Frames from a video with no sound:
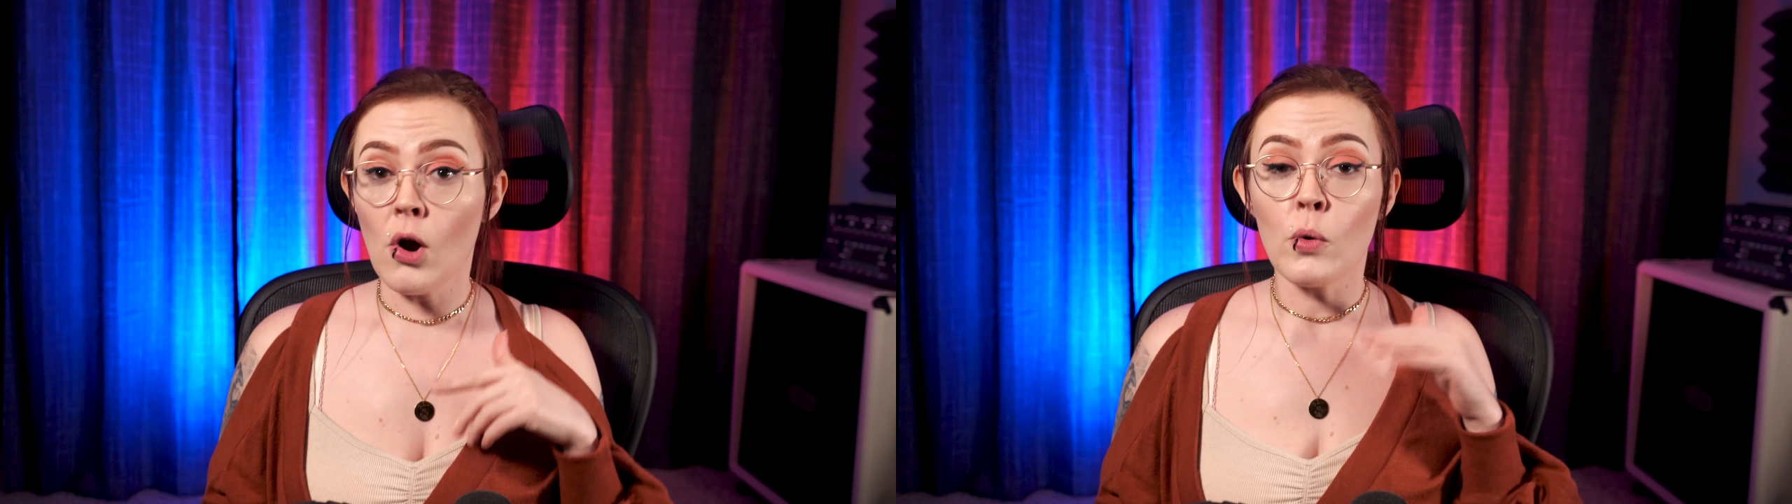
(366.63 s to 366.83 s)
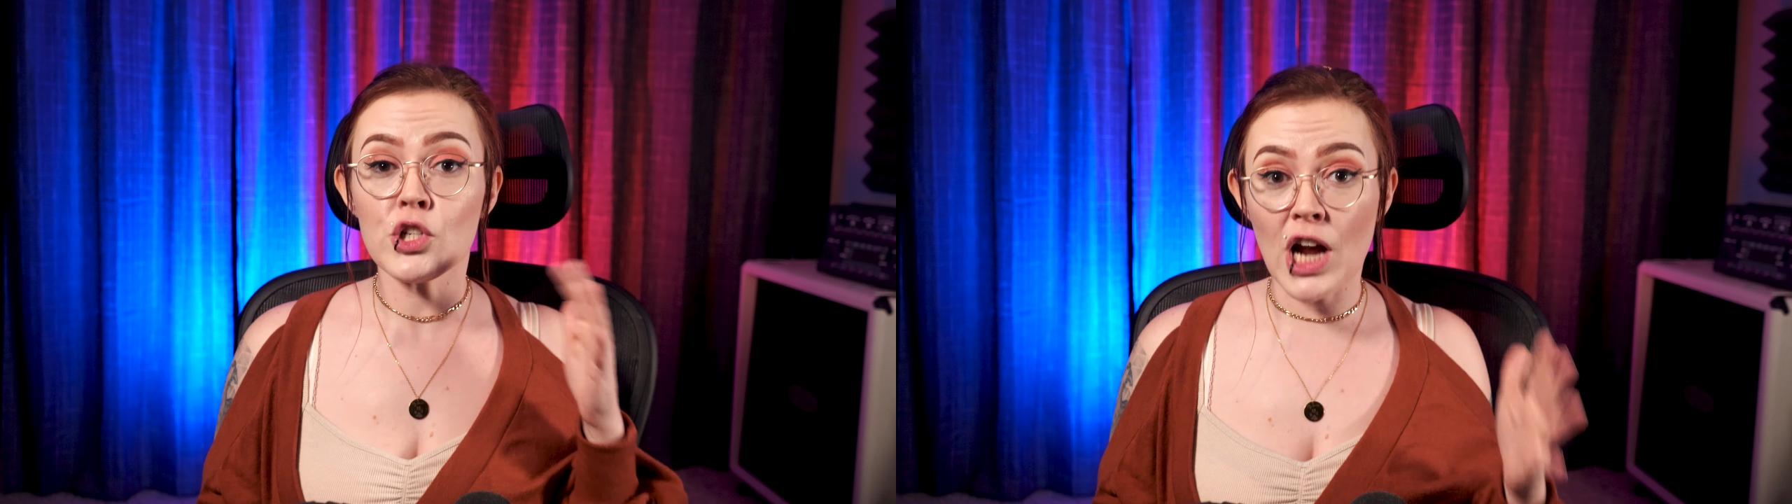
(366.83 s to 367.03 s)

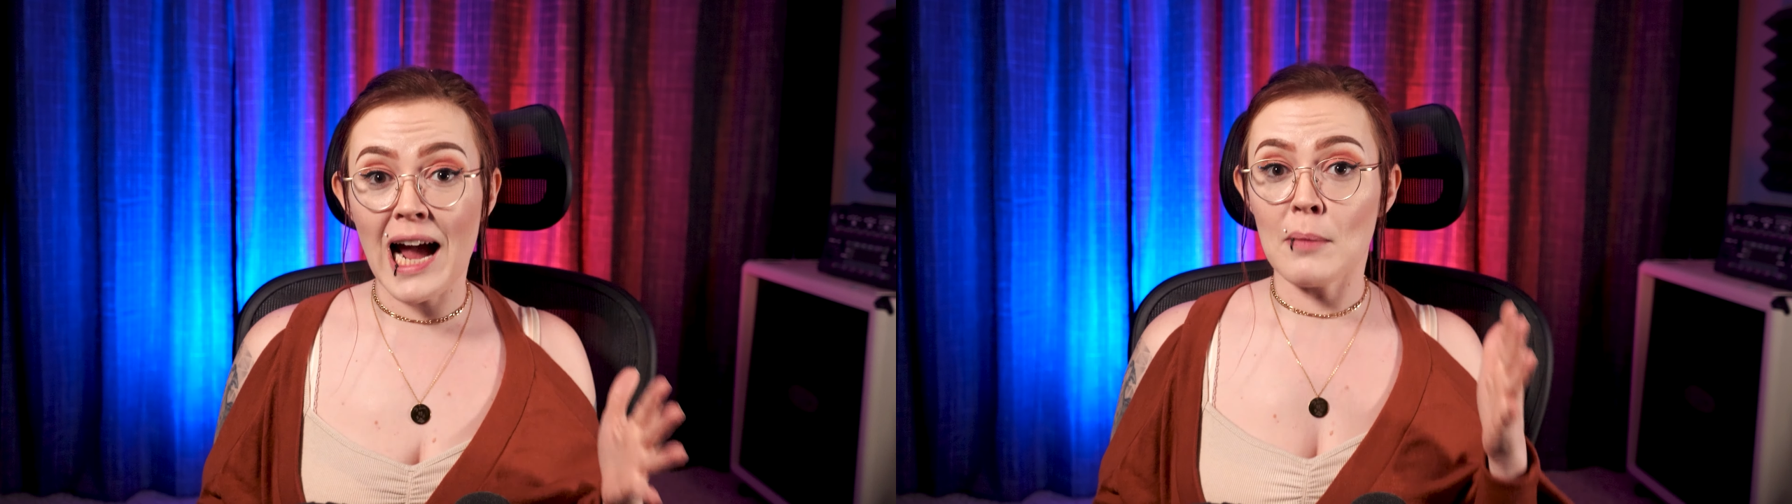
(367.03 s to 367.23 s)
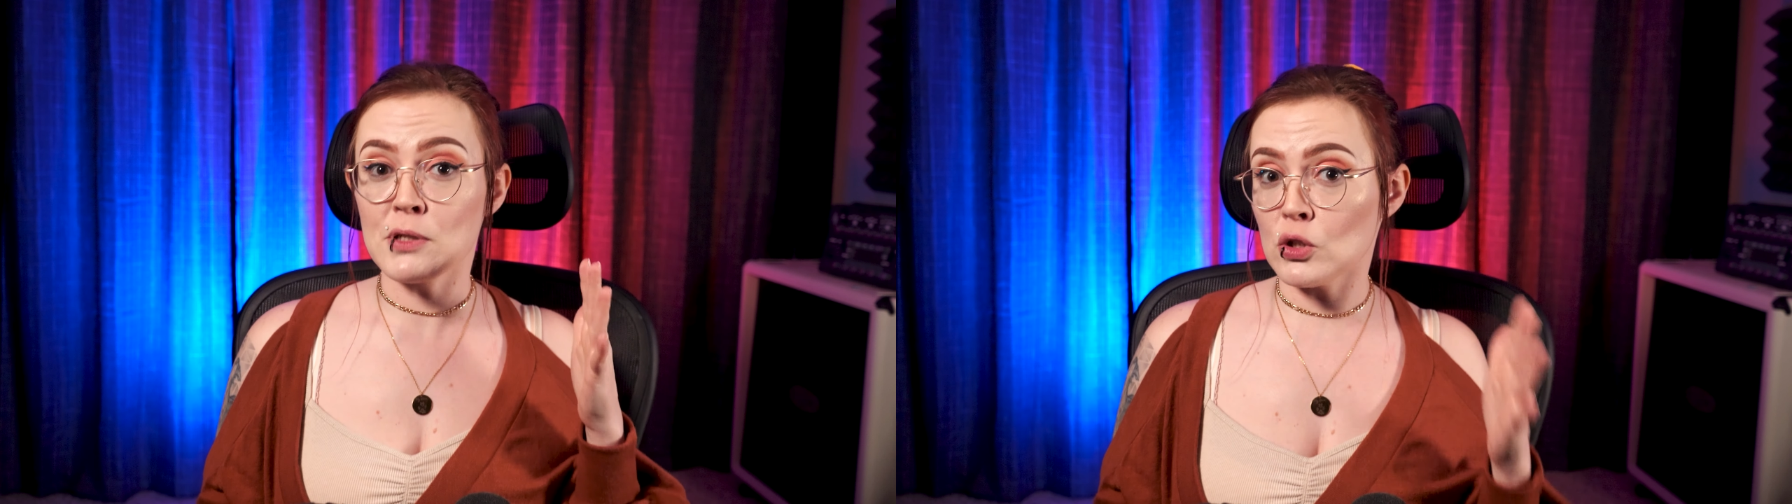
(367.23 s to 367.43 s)
which
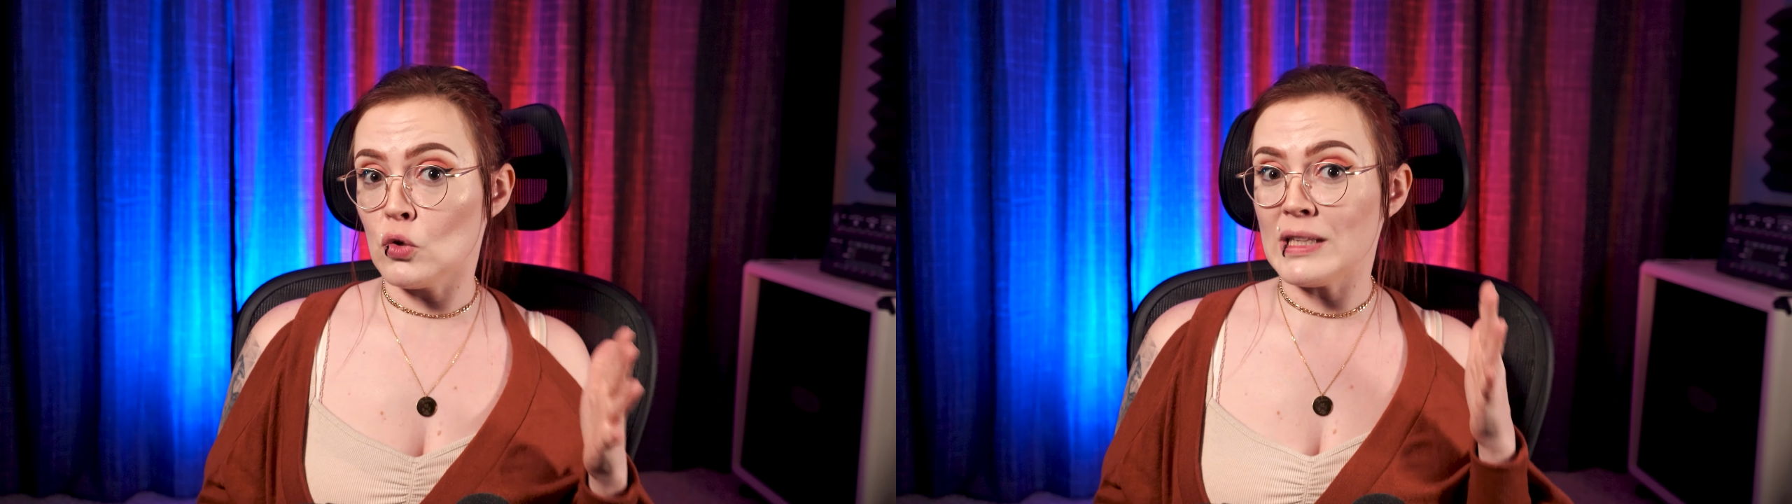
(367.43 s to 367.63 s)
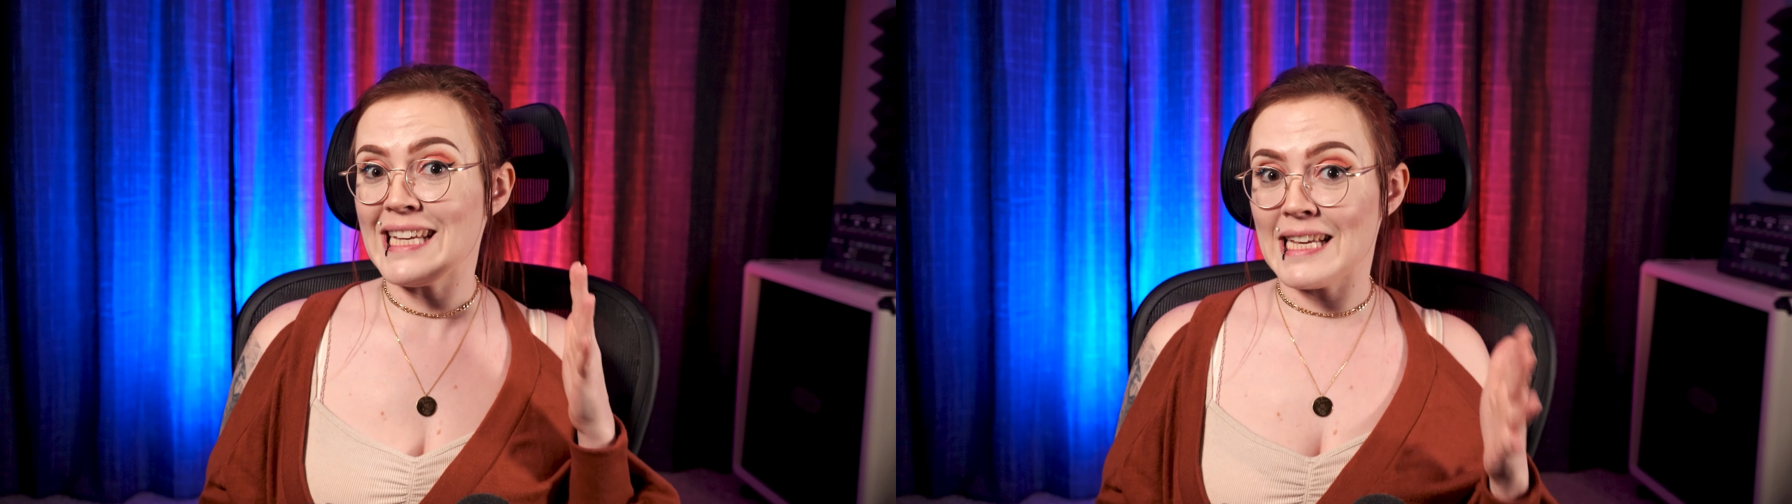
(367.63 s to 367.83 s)

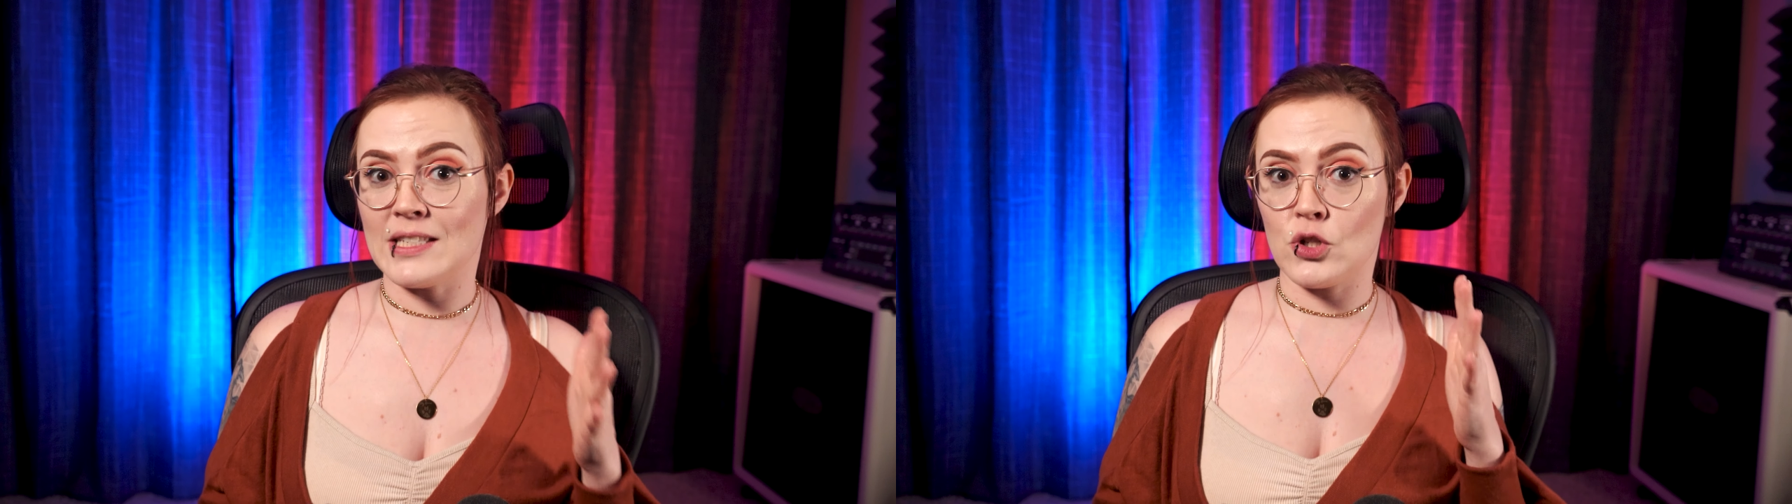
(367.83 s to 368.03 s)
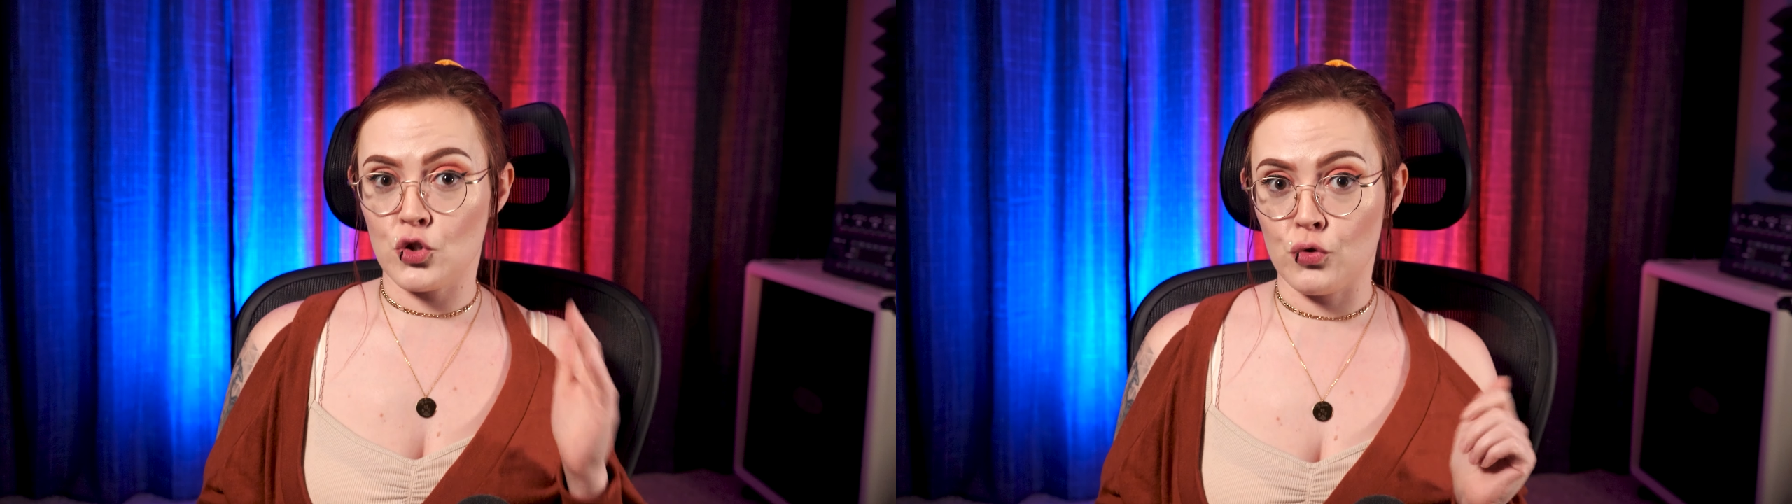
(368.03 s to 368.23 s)
absolutely
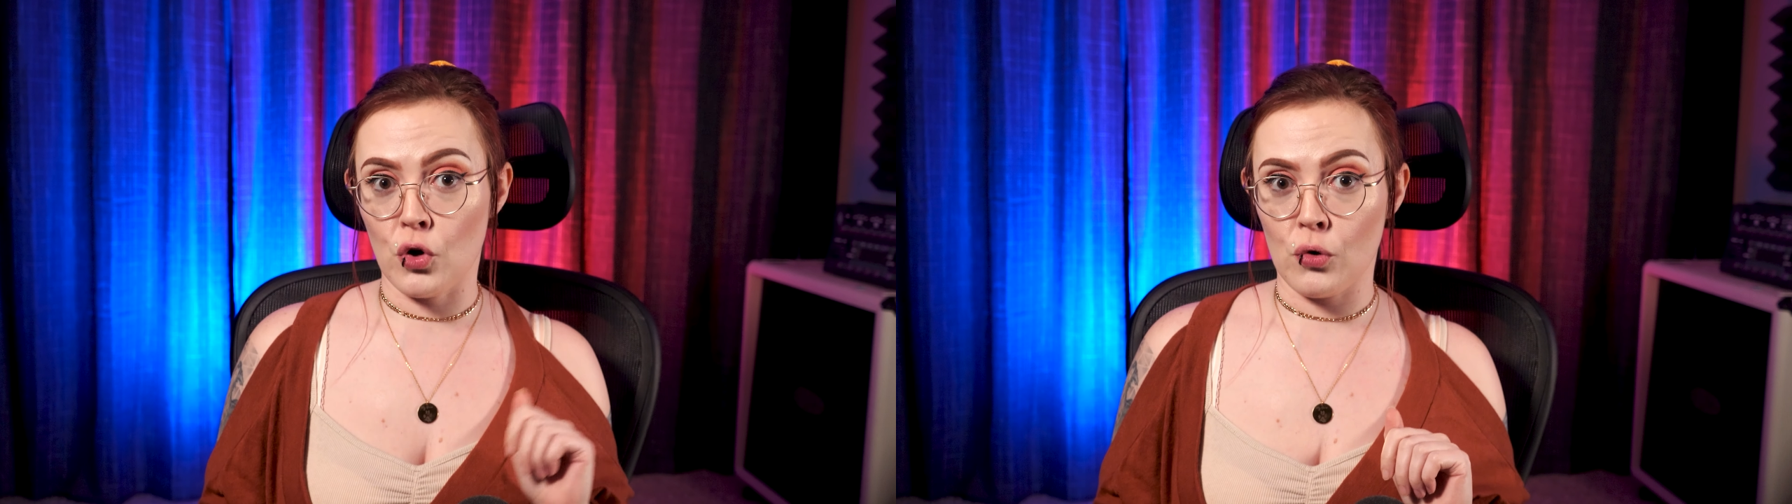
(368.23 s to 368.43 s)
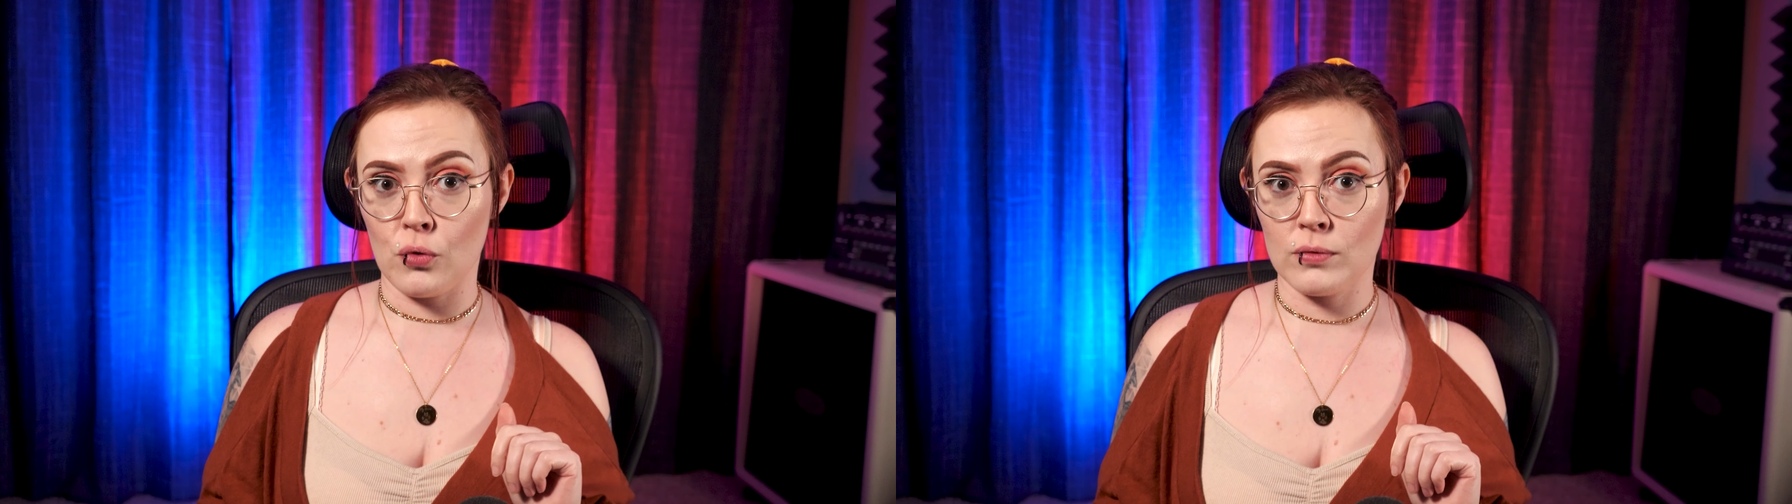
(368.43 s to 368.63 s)
isn't
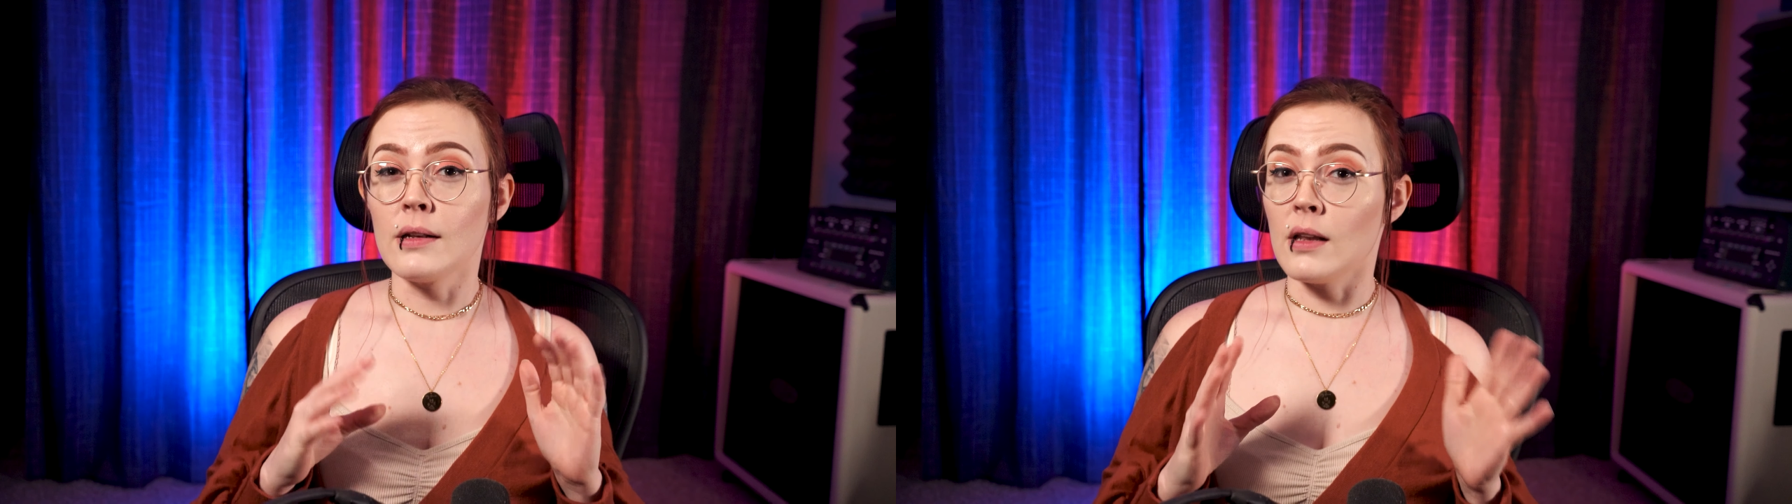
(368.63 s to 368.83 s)
true.